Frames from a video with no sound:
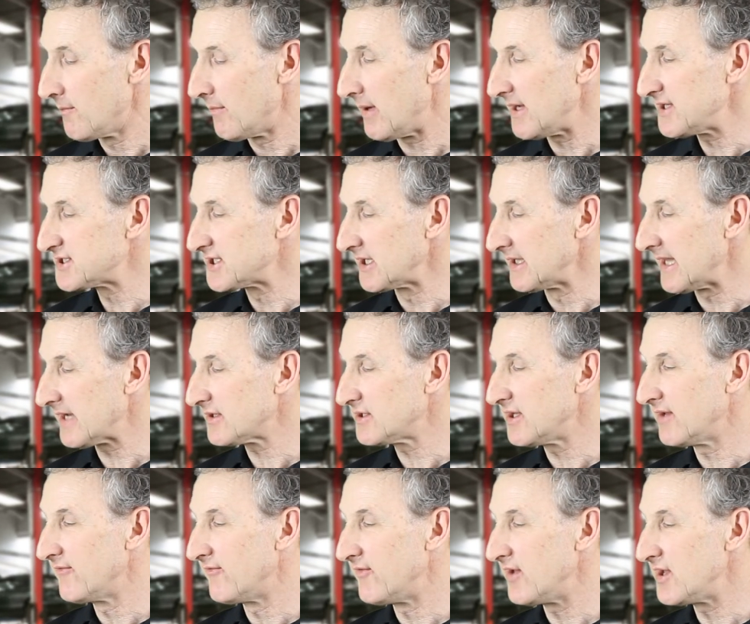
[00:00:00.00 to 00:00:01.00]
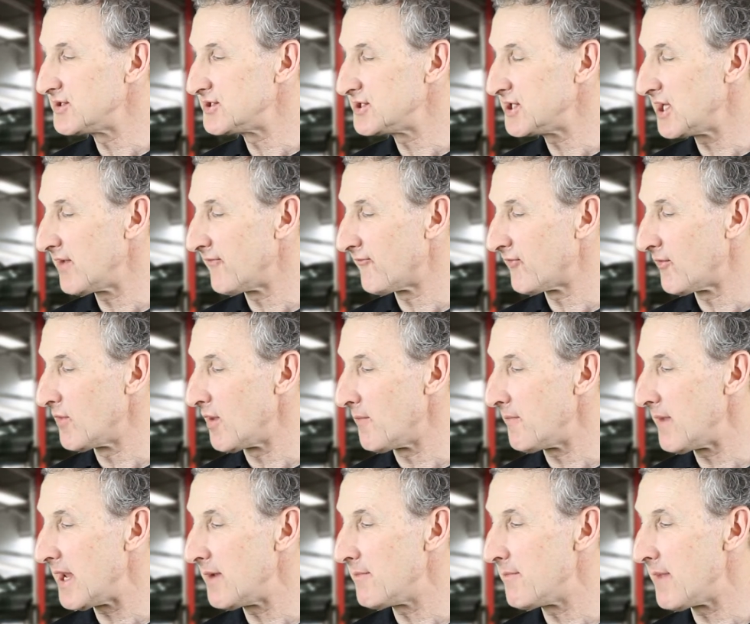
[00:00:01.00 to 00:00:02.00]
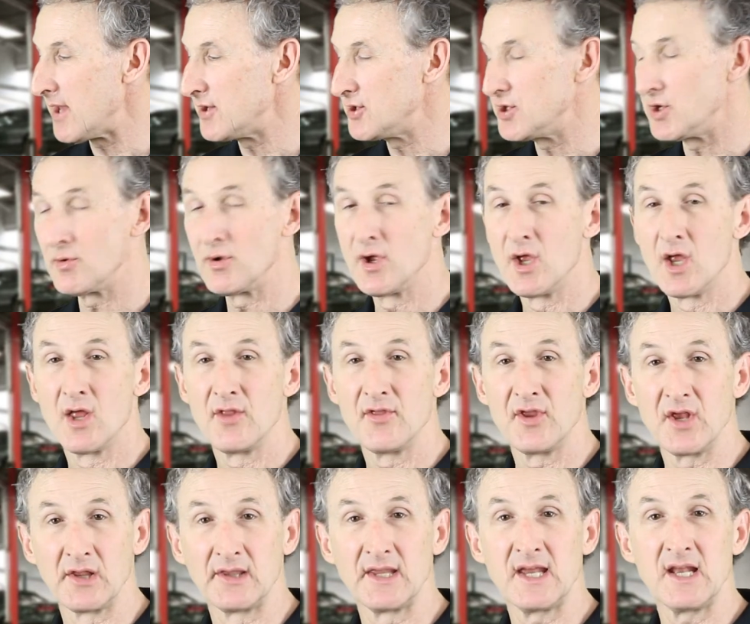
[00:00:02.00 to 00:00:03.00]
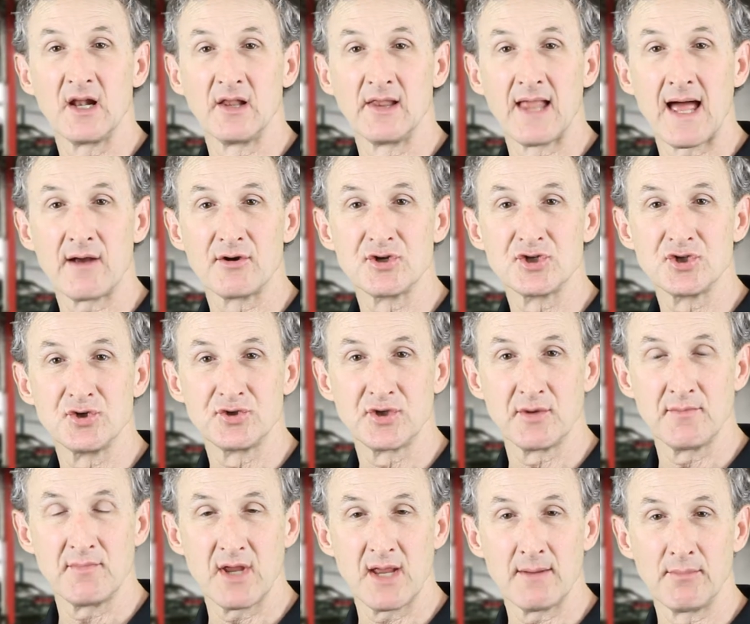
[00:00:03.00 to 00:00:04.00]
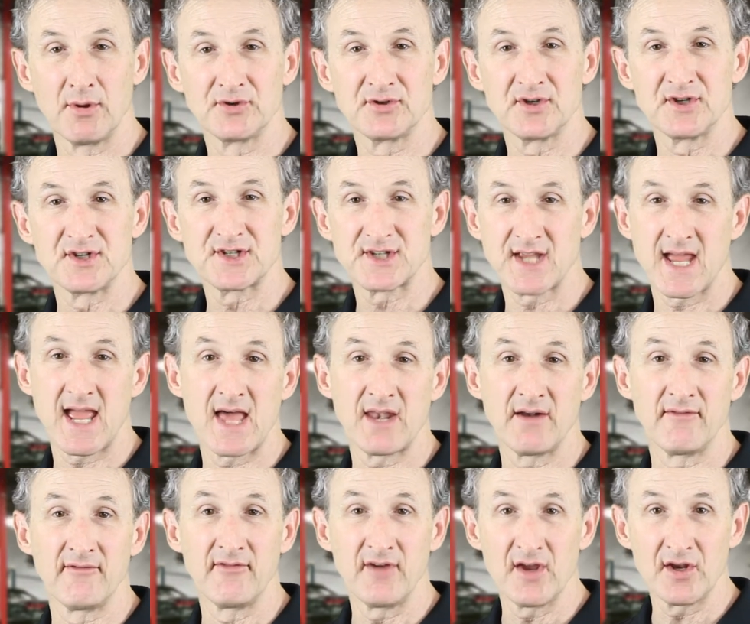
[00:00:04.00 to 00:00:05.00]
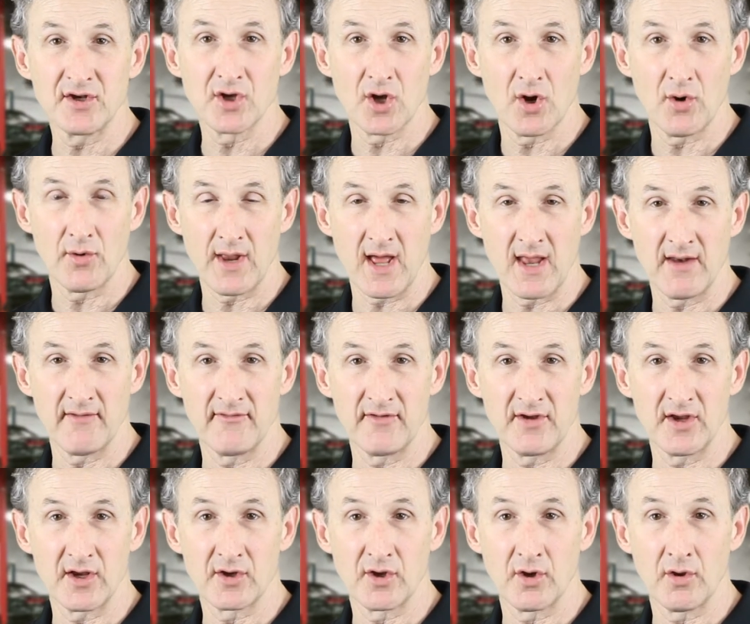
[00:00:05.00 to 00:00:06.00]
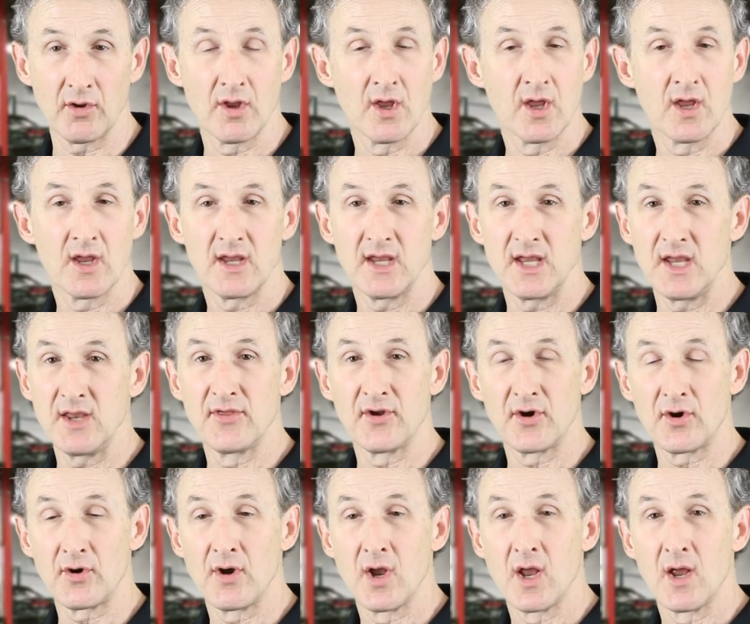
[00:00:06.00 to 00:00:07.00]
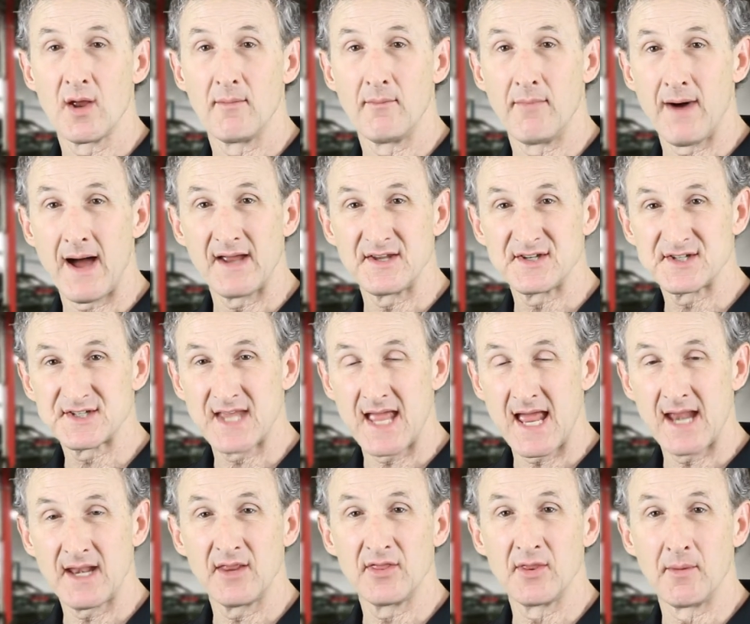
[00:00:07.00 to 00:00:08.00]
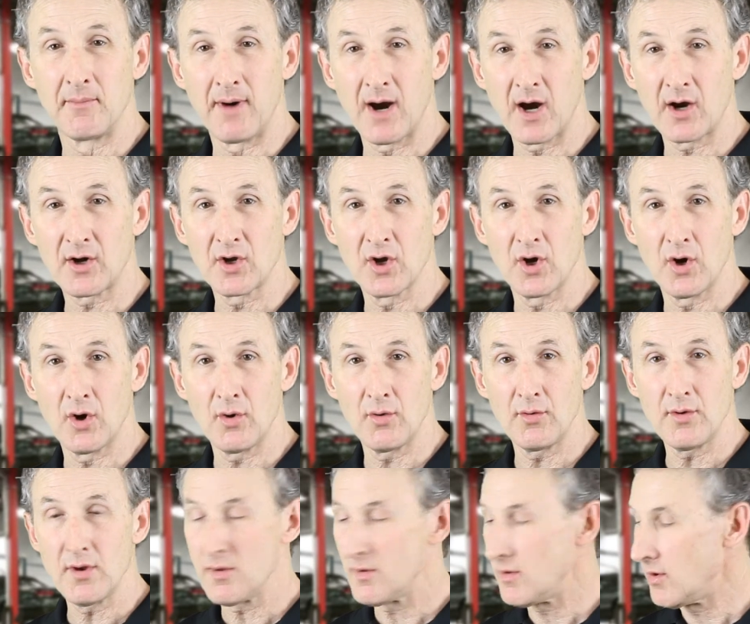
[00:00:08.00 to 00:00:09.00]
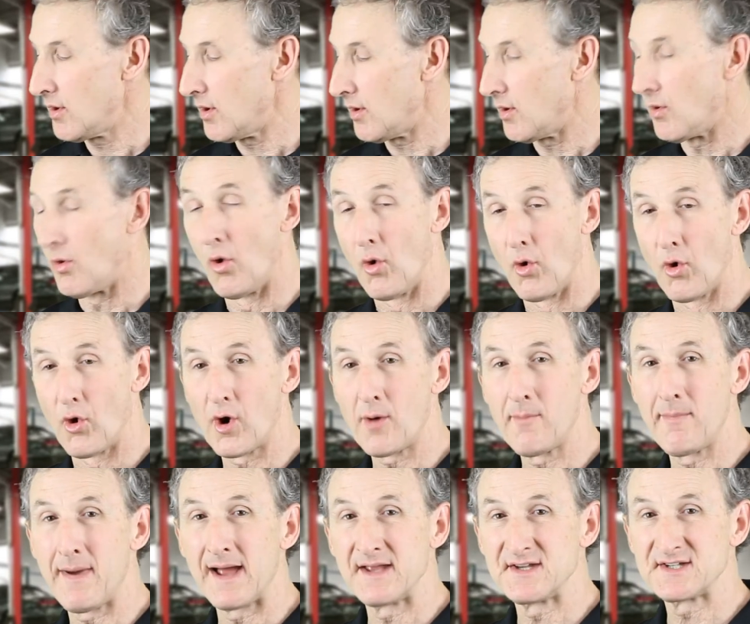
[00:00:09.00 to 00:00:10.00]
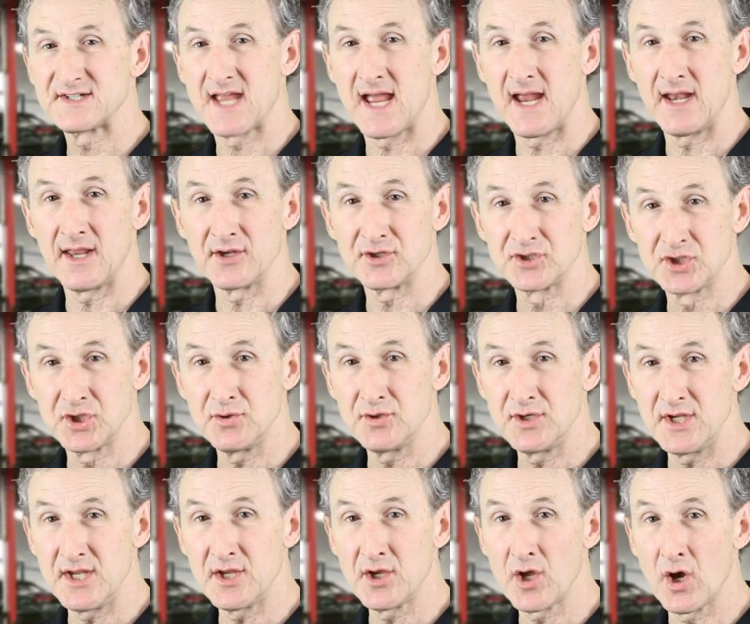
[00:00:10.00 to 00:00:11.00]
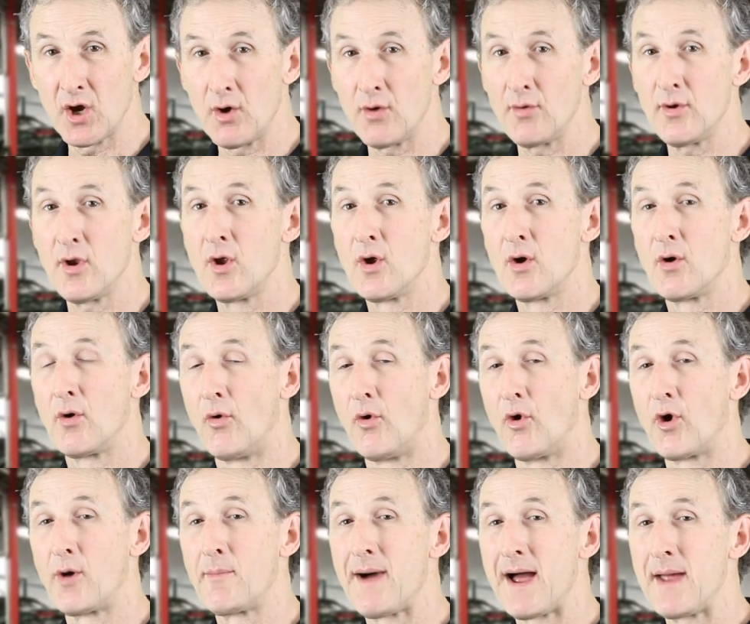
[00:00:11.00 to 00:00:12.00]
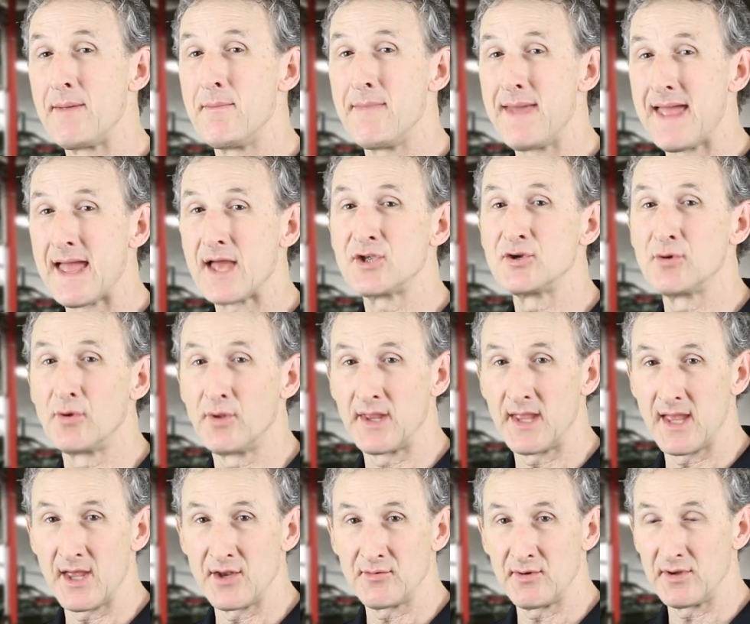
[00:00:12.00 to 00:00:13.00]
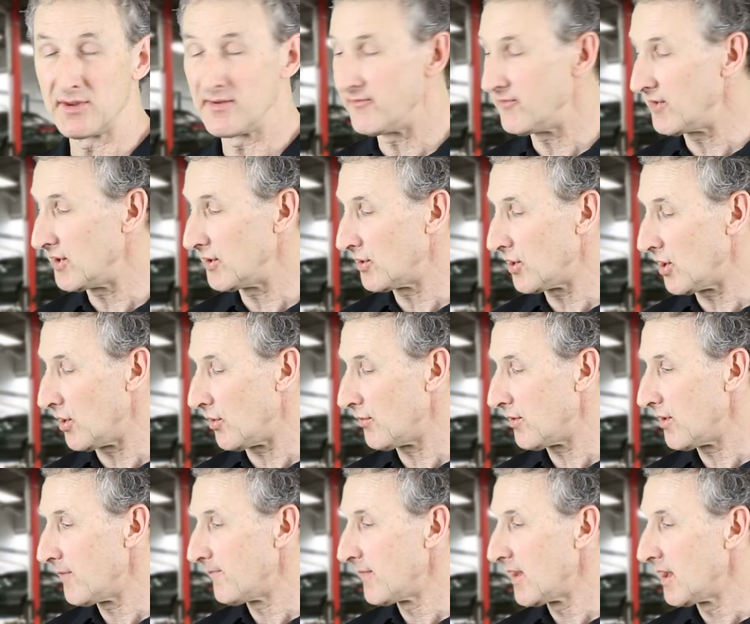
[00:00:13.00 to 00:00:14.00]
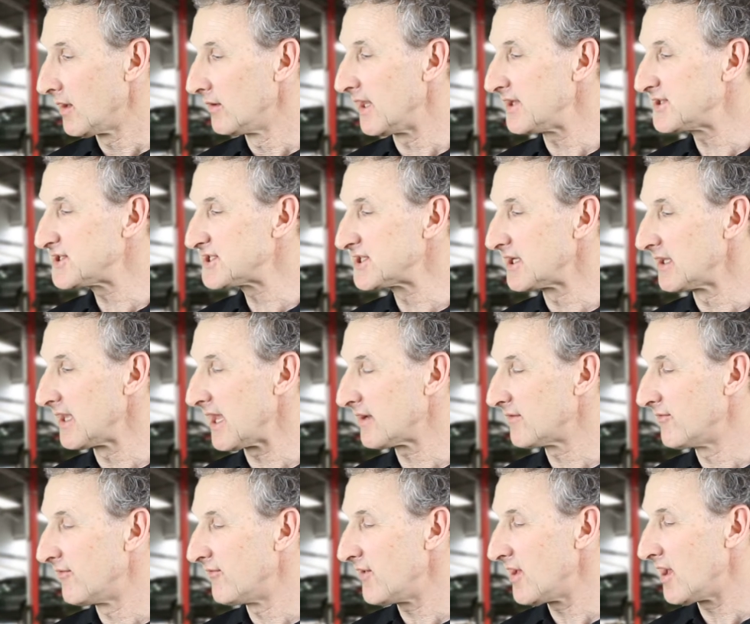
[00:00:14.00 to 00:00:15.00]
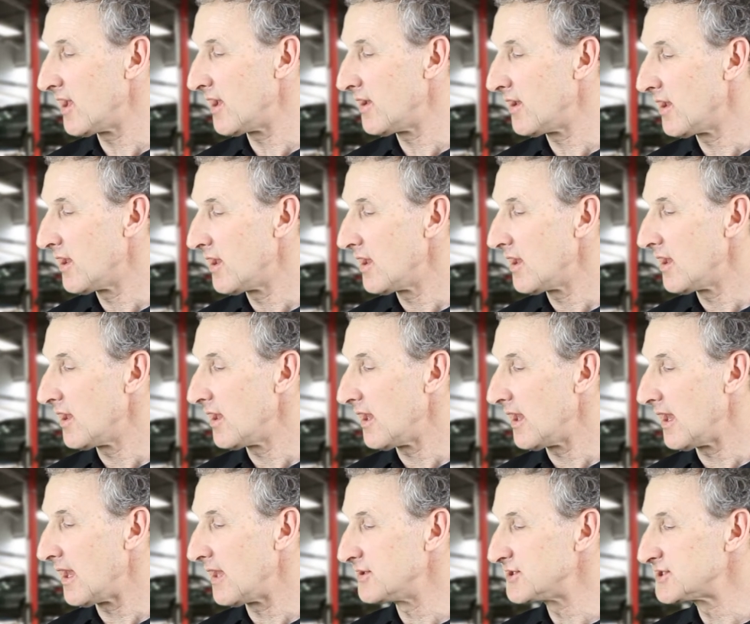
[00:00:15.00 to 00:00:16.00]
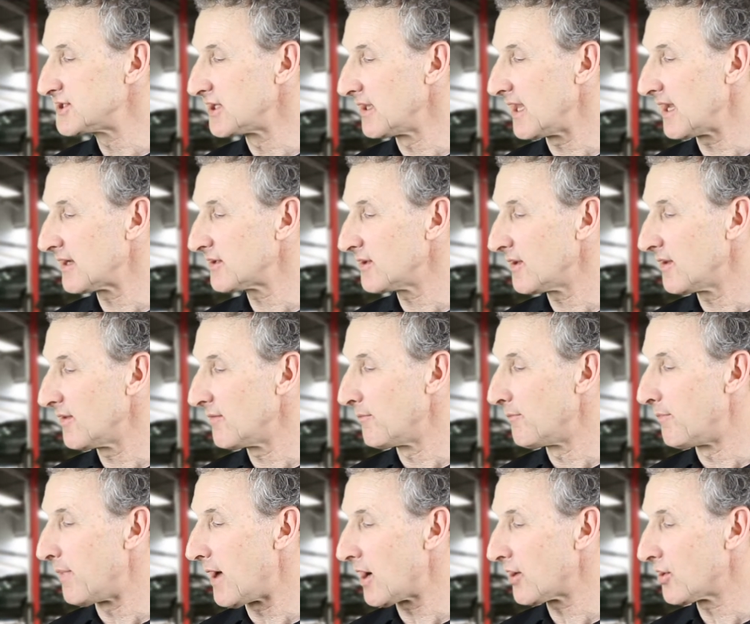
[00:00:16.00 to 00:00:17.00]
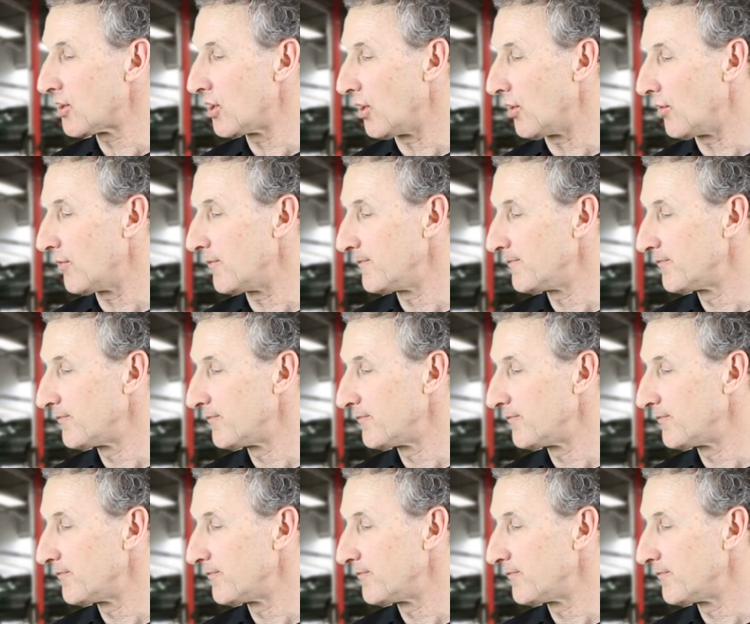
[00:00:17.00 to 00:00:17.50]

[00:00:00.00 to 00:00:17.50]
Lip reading: By selecting VIN TIN from the main menu, the Elite allows you to be able to scan a VIN code on a vehicle either by scanning the barcode, or by scanning a 2D code, or by manually entering the VIN code. Let's select VIN and select barcode.